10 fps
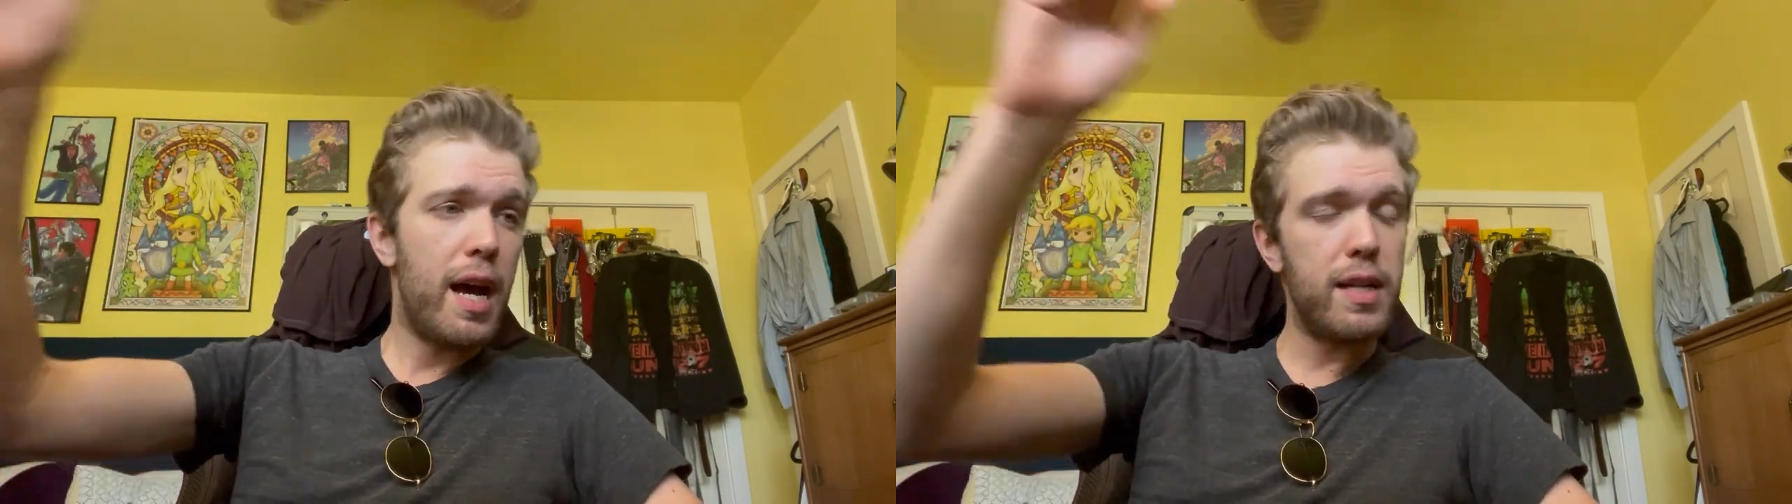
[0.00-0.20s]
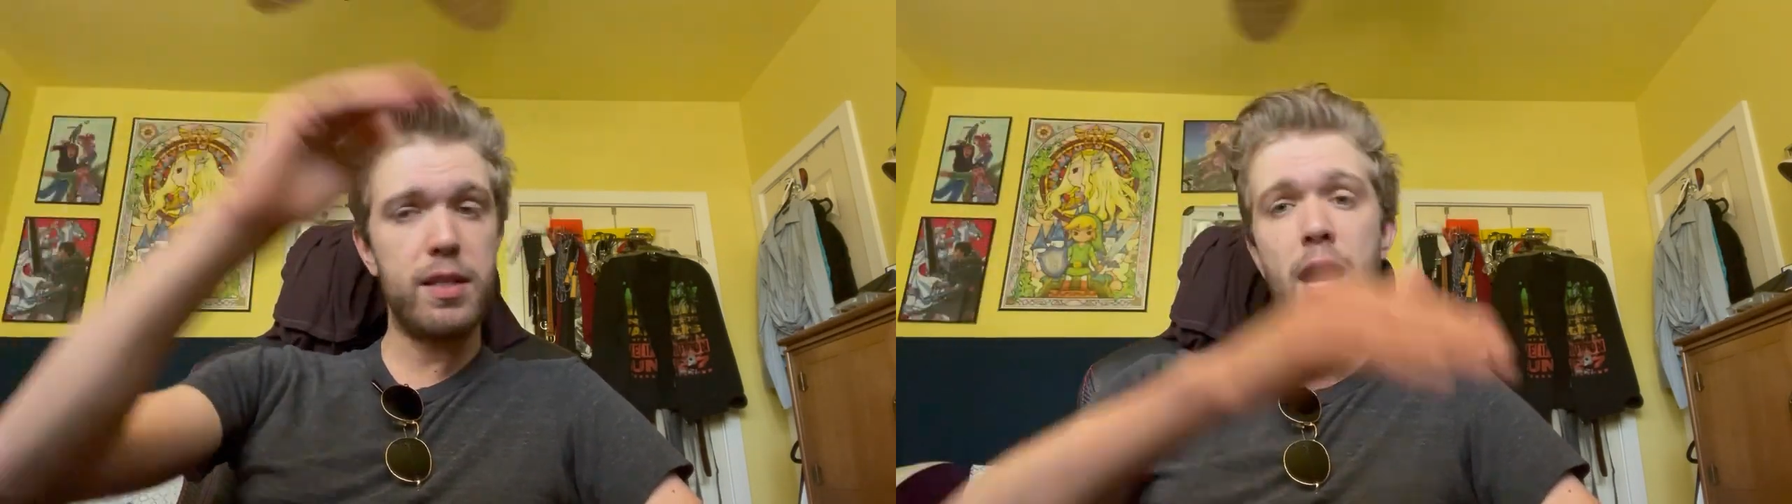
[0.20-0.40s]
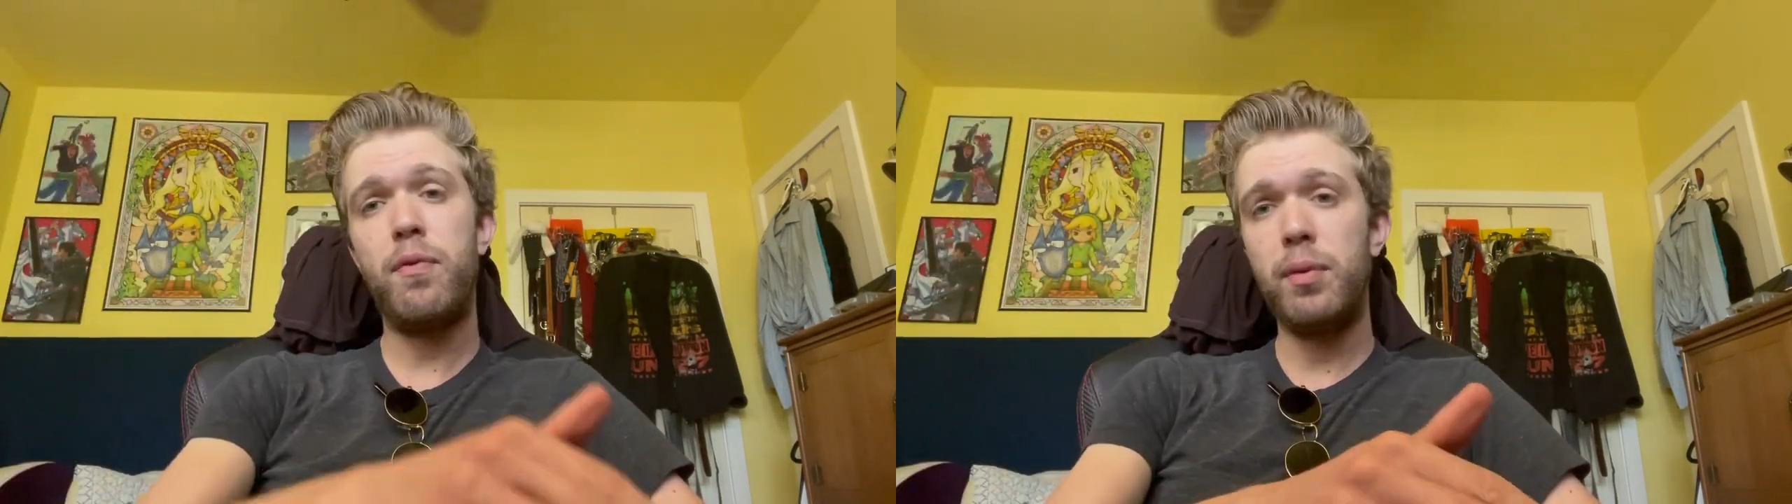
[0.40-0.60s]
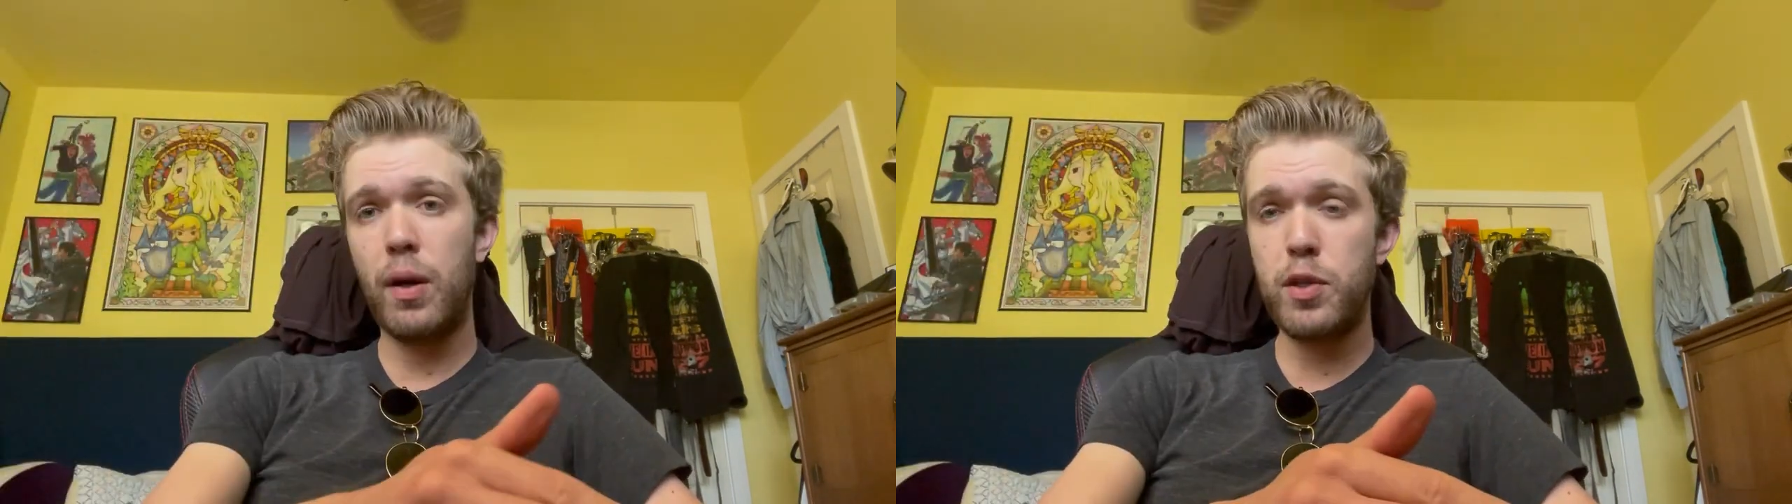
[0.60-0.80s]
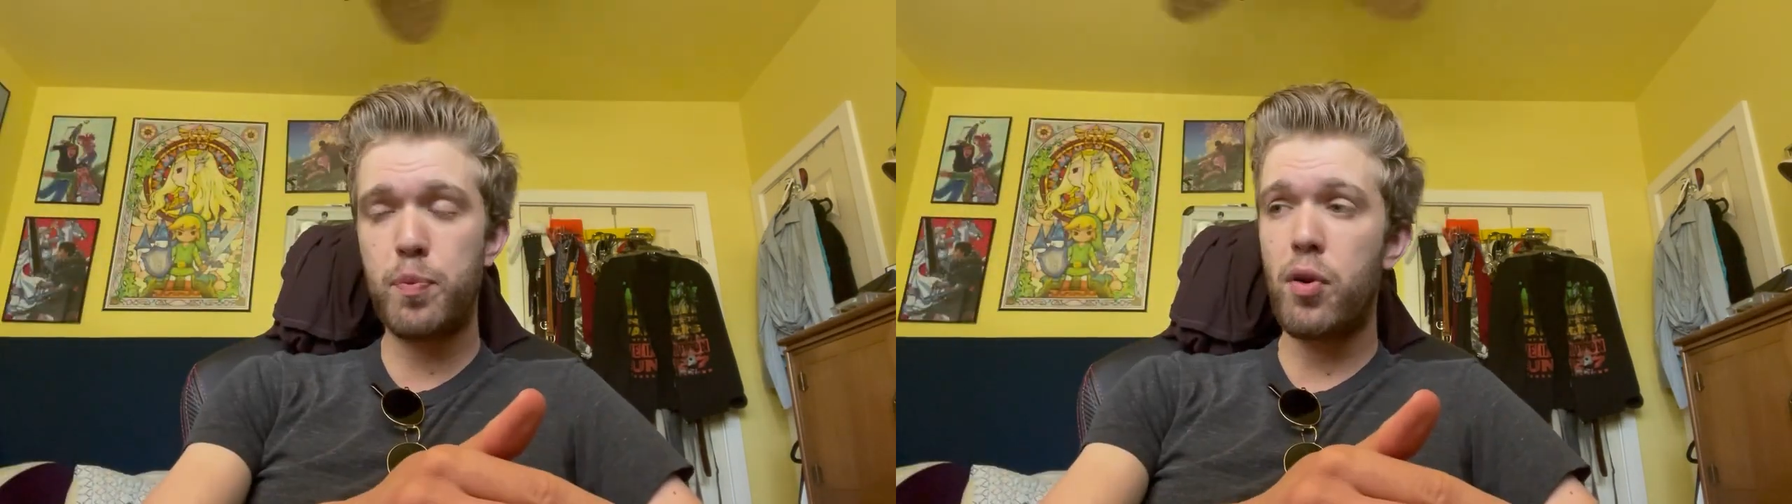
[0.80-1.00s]
and aside from
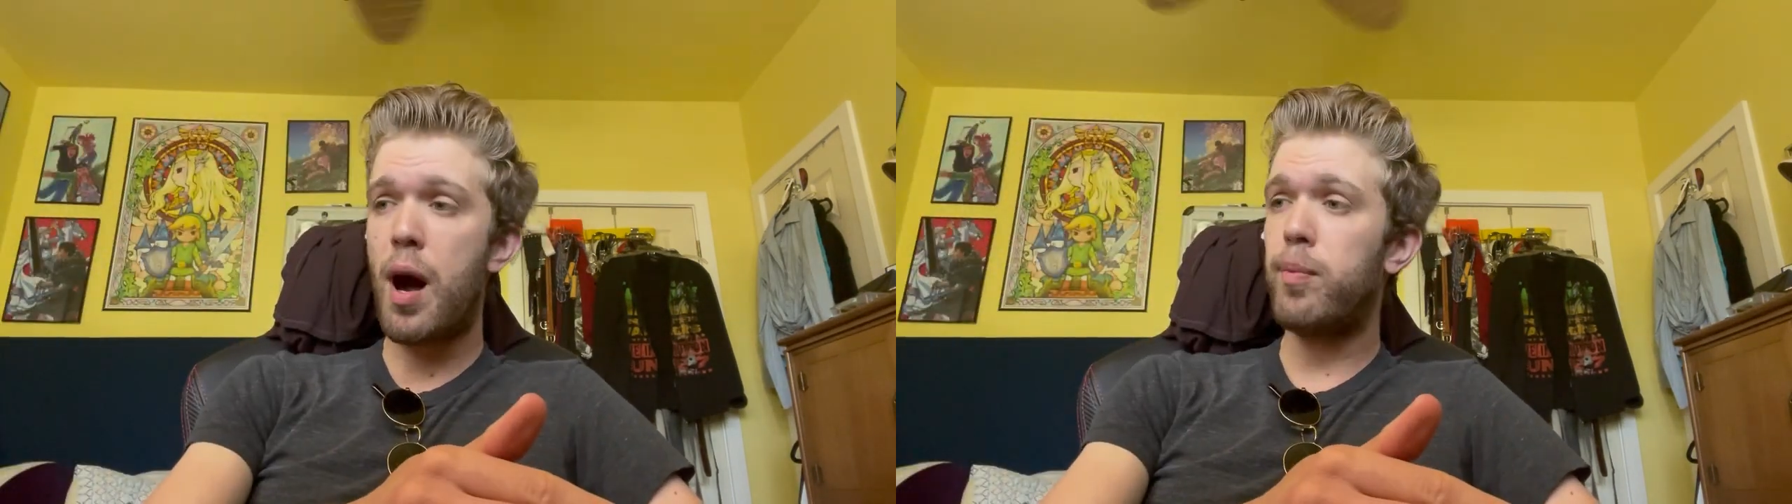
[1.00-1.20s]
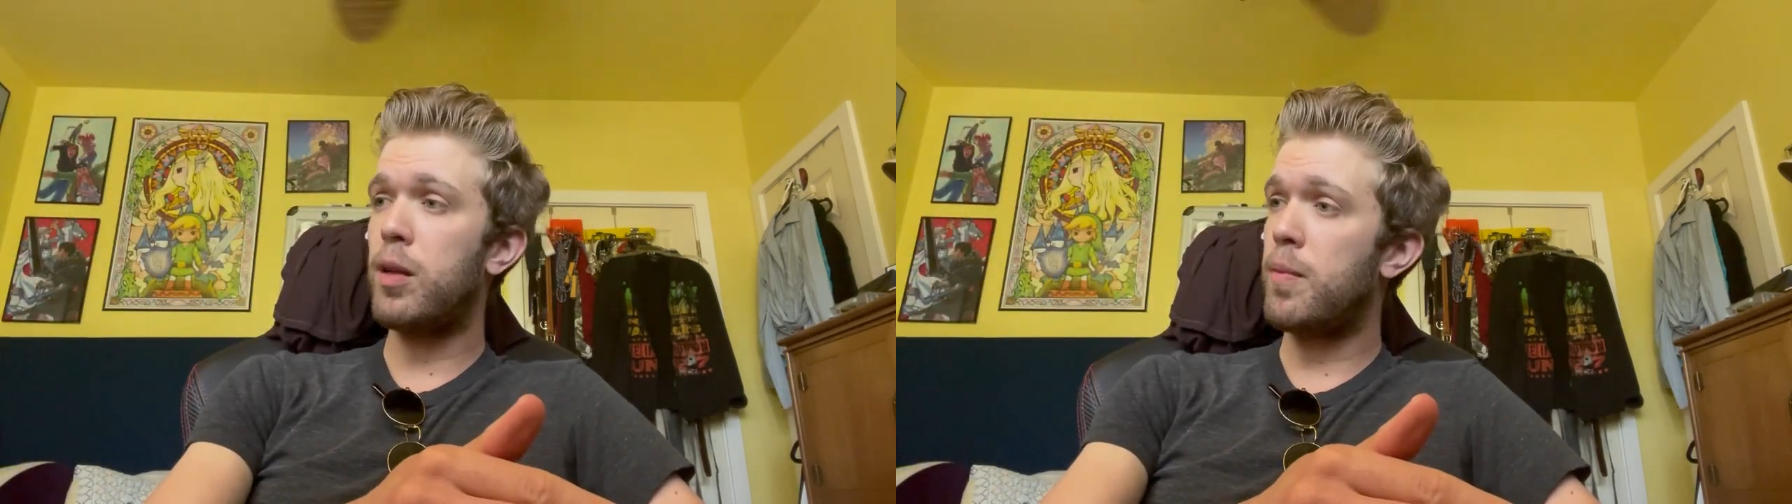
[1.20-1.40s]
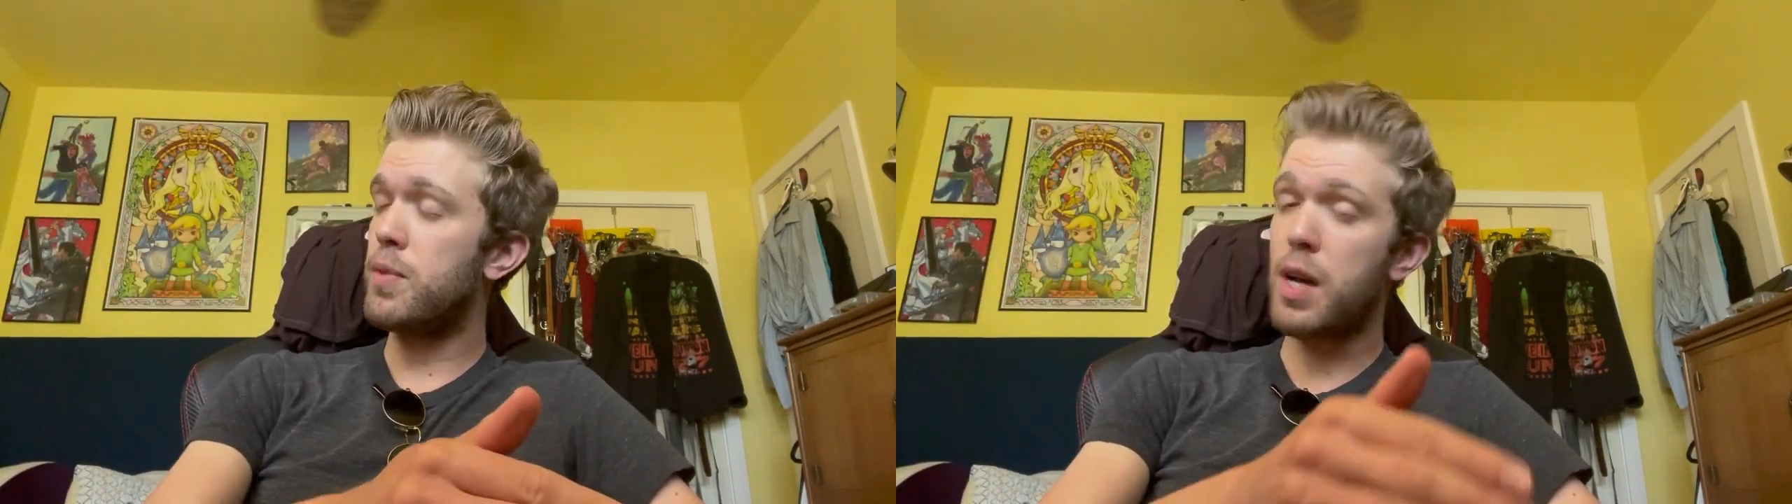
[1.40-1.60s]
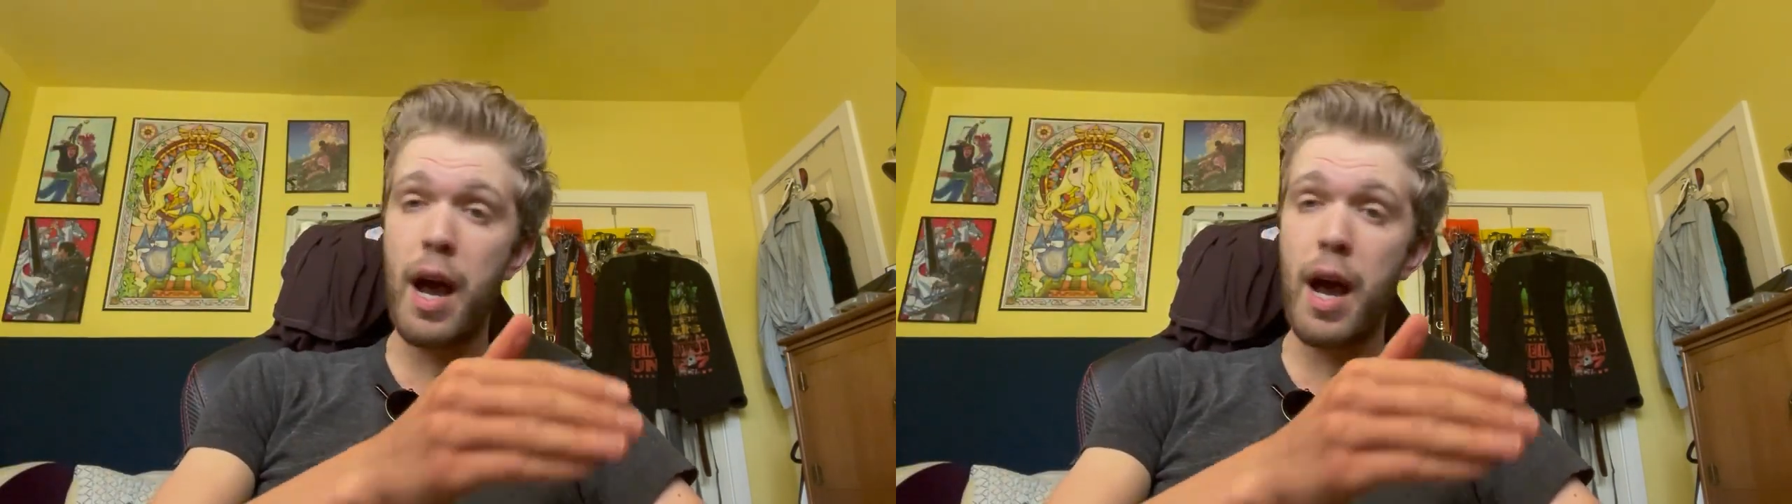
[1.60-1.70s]
those problems,